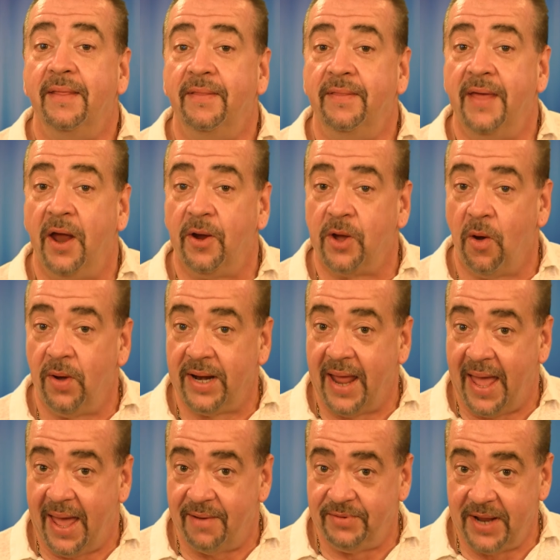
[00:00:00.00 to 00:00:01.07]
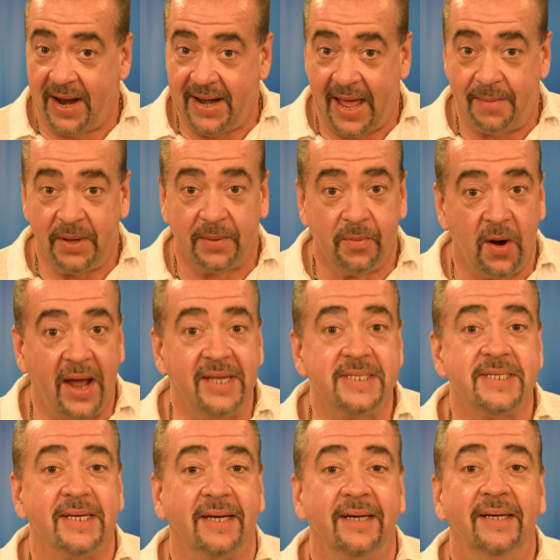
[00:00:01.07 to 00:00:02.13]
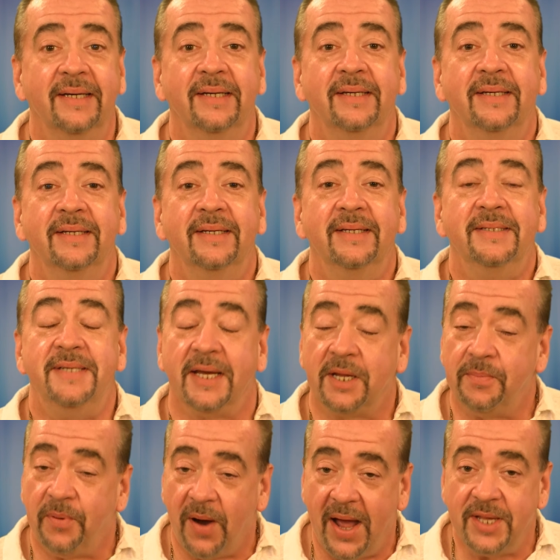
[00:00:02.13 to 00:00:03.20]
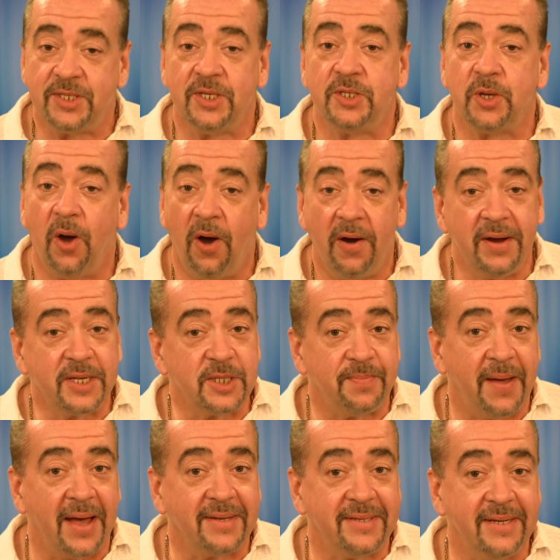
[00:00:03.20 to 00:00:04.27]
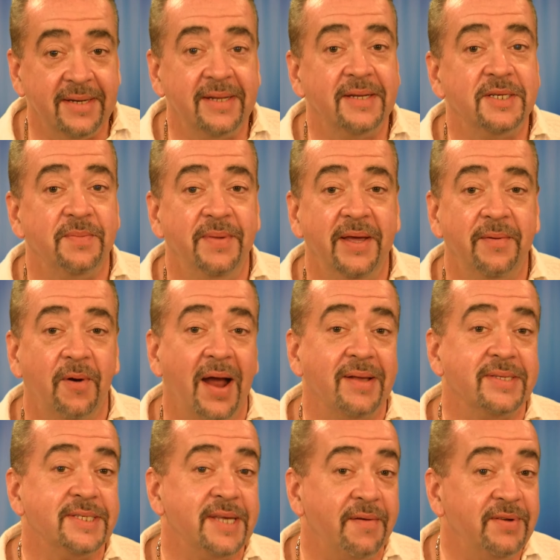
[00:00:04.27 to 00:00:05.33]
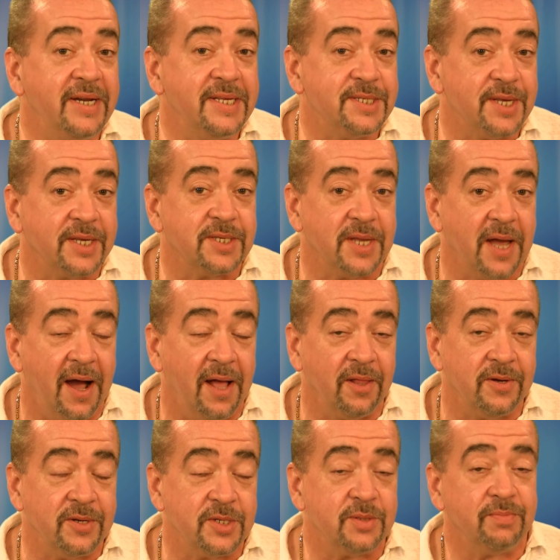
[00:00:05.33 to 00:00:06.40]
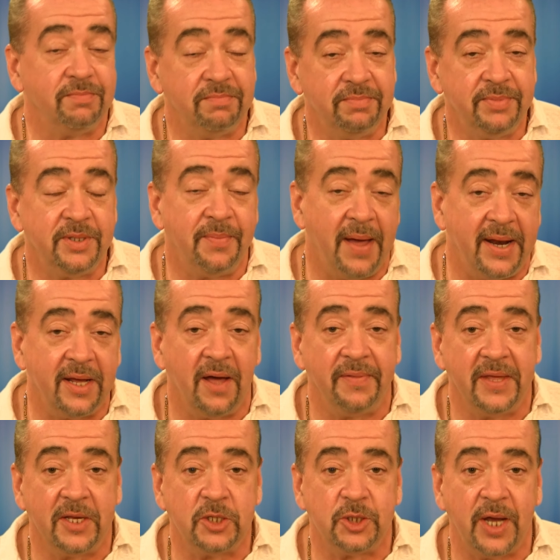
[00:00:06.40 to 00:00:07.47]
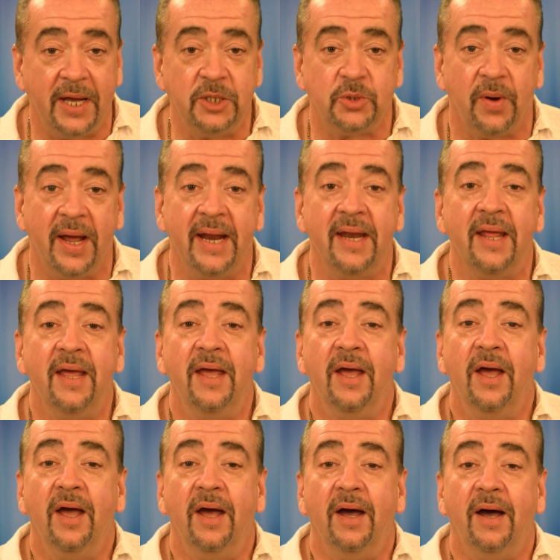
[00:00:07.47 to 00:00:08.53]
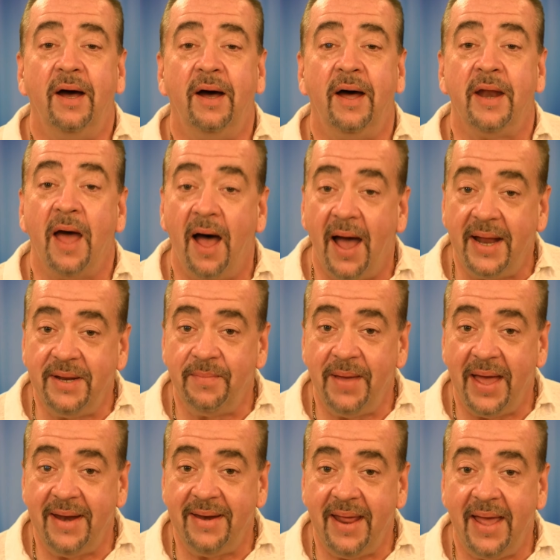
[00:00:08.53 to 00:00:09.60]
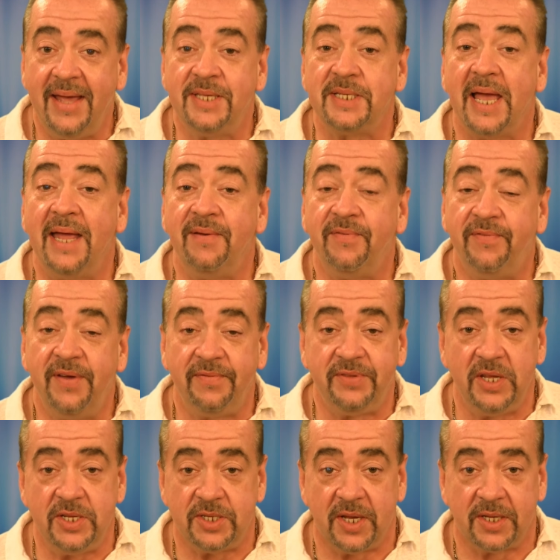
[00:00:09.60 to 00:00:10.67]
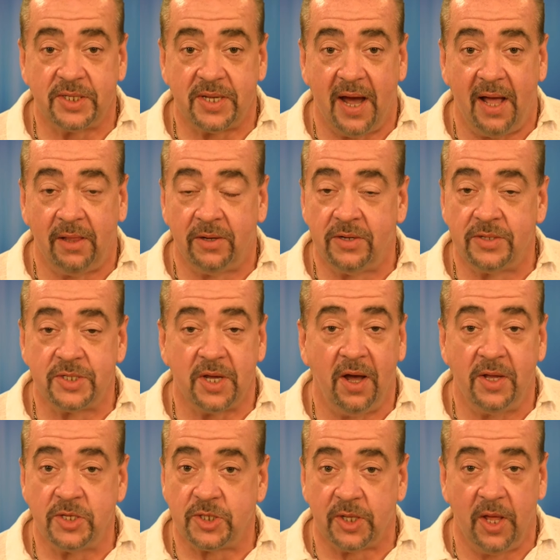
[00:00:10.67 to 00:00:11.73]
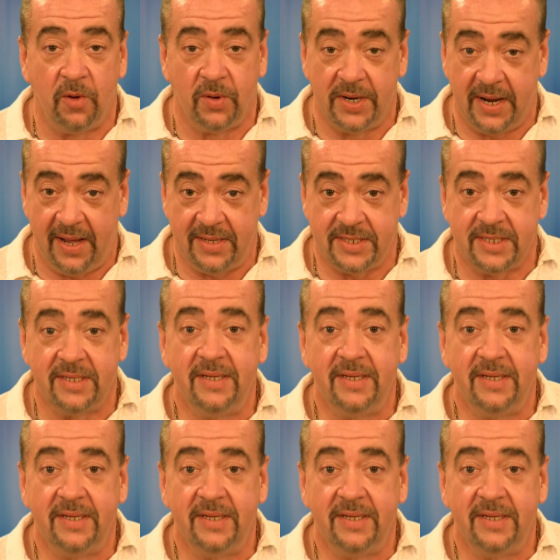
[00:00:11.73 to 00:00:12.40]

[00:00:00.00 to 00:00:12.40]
they're going to have dynamic pricing. Ticket prices are expected to be around $76, depending on the exchange rate, on high demand days and $56 on slower days.